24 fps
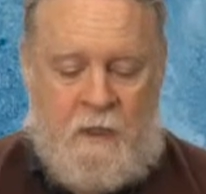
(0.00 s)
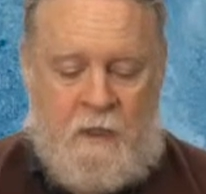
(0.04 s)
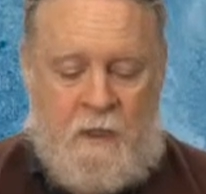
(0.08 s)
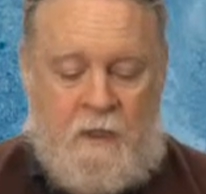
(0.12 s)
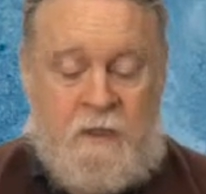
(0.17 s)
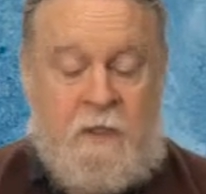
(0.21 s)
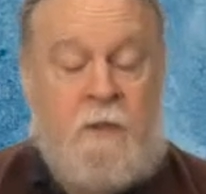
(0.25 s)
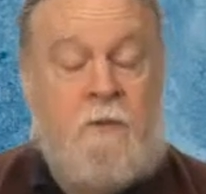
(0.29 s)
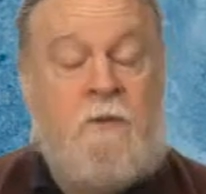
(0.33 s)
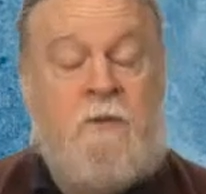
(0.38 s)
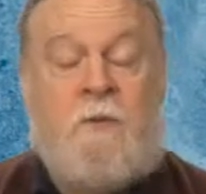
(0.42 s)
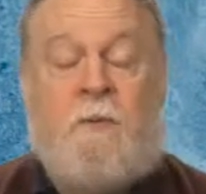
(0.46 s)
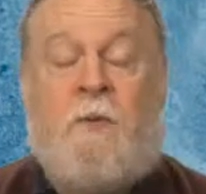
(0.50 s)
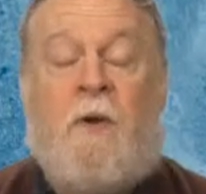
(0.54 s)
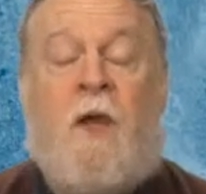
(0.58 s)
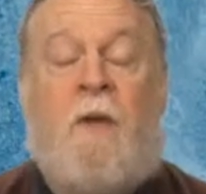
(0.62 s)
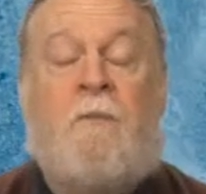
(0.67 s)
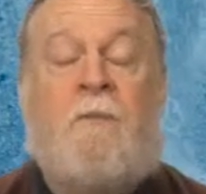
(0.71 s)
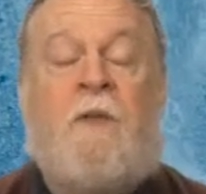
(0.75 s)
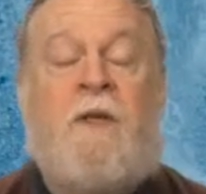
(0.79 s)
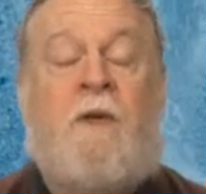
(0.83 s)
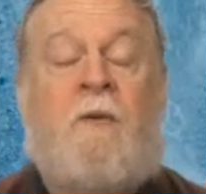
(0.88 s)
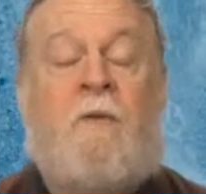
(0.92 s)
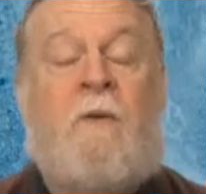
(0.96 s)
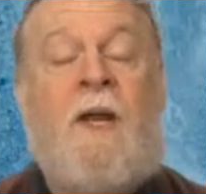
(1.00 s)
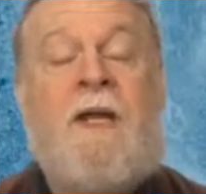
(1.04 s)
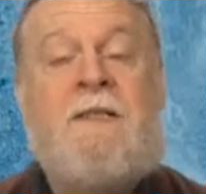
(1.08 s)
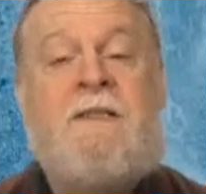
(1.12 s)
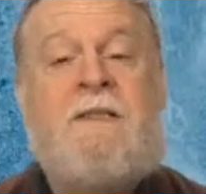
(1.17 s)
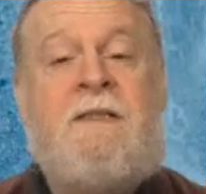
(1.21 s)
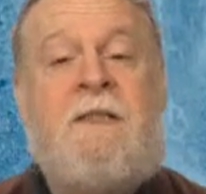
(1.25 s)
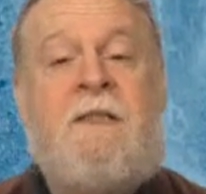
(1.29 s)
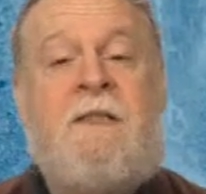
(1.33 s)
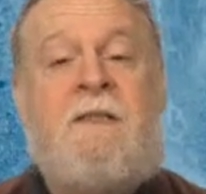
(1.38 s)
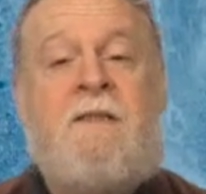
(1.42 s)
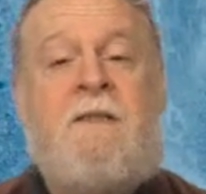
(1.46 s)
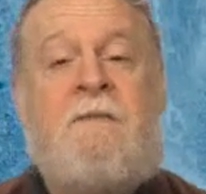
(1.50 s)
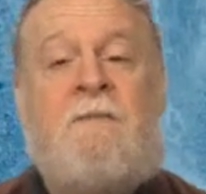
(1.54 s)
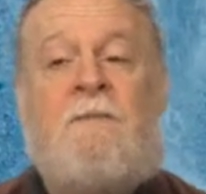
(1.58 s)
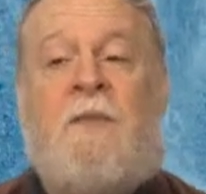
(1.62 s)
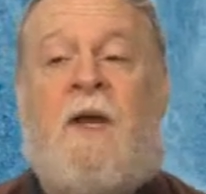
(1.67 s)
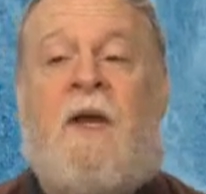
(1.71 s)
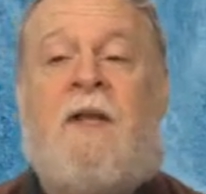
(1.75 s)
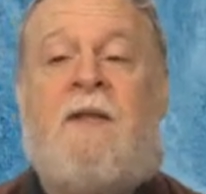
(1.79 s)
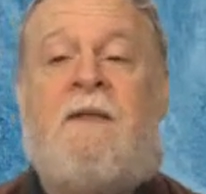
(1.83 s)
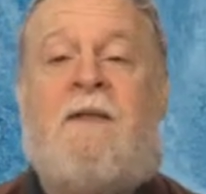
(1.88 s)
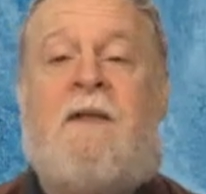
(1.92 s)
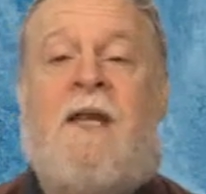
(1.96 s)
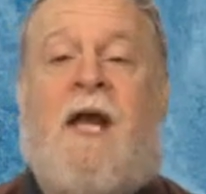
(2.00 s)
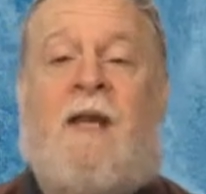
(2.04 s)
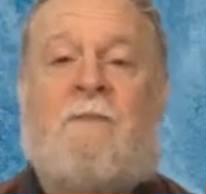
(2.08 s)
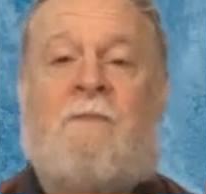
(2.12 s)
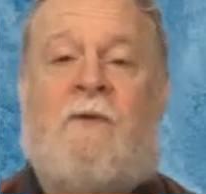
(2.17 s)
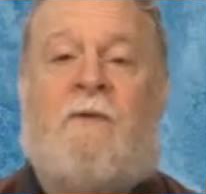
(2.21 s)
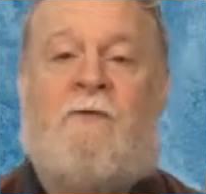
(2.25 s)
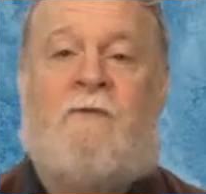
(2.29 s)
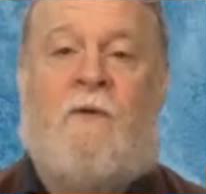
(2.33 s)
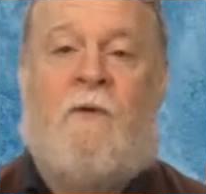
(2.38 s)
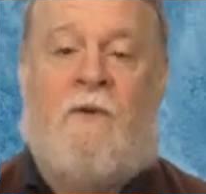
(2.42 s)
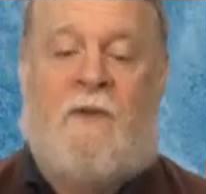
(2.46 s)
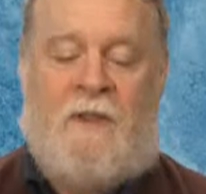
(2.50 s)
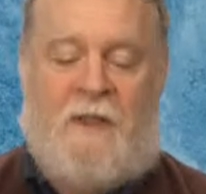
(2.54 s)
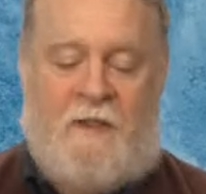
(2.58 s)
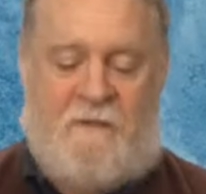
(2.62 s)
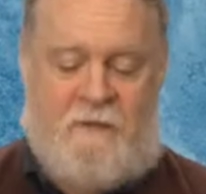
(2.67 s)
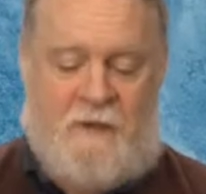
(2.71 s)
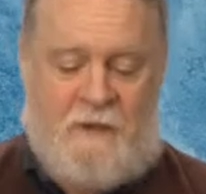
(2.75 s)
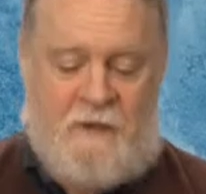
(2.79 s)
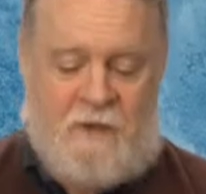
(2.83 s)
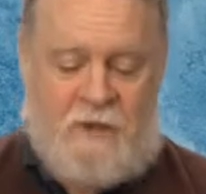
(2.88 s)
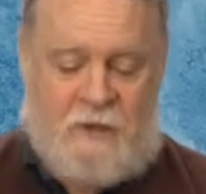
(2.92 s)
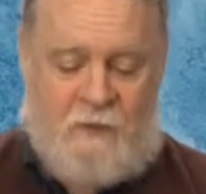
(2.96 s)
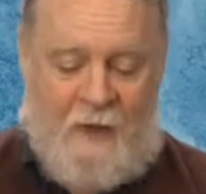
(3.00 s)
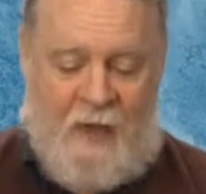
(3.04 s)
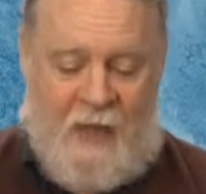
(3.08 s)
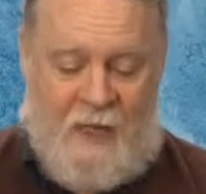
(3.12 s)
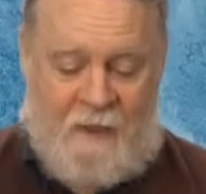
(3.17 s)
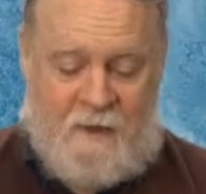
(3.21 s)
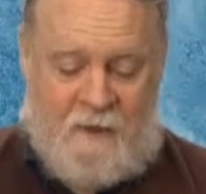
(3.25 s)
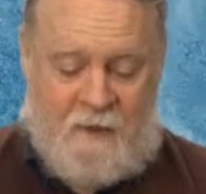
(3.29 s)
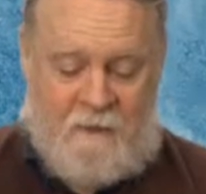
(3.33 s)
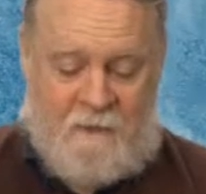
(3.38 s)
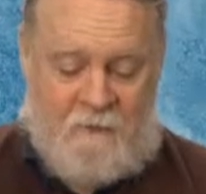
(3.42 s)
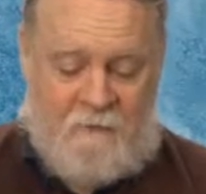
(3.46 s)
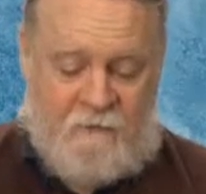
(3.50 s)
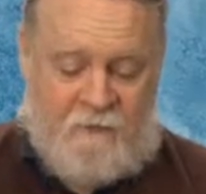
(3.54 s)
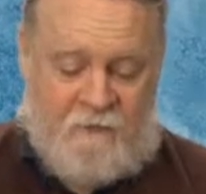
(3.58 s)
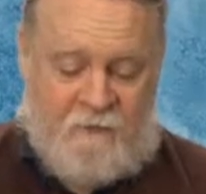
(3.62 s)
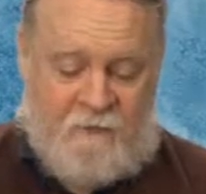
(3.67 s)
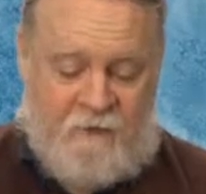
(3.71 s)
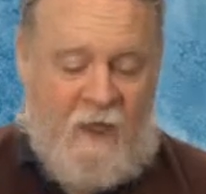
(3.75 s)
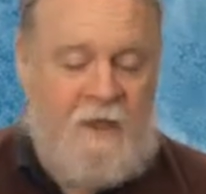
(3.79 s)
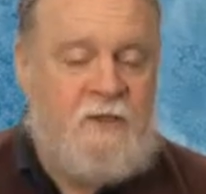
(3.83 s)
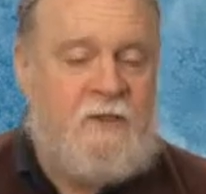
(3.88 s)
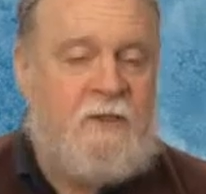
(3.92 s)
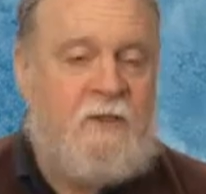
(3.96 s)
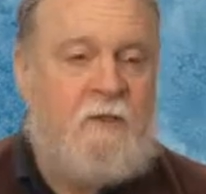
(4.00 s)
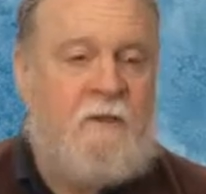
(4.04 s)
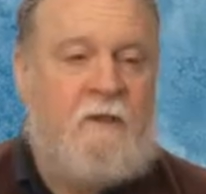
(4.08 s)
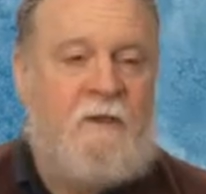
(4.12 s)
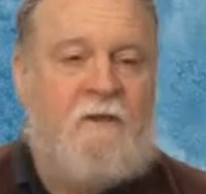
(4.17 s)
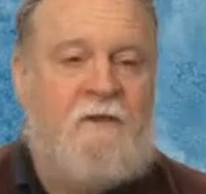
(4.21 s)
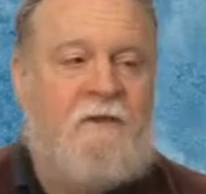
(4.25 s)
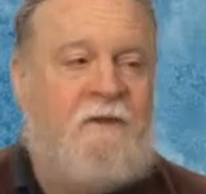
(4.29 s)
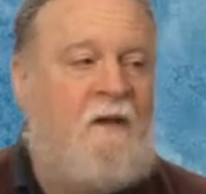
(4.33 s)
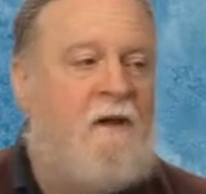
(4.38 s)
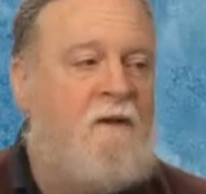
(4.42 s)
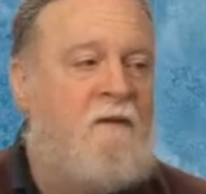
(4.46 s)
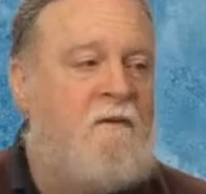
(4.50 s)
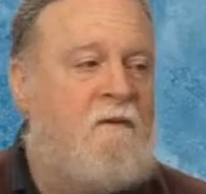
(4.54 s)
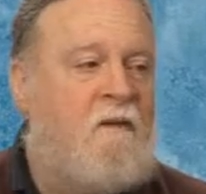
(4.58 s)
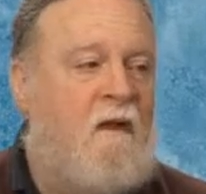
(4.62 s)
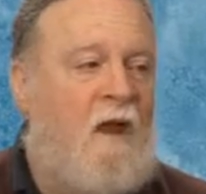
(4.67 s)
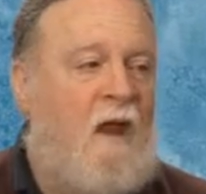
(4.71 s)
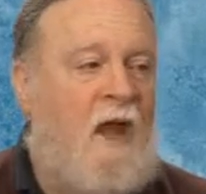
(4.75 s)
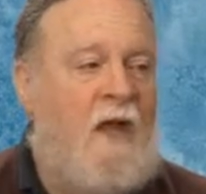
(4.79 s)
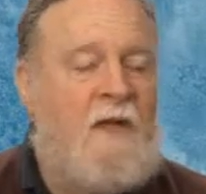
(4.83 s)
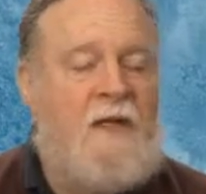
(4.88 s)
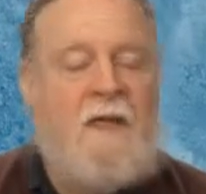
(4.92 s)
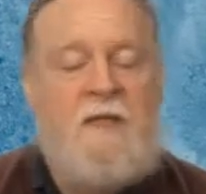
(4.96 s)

She was promptly arrested, but not before leaving Stratton flustered and tongue-tied.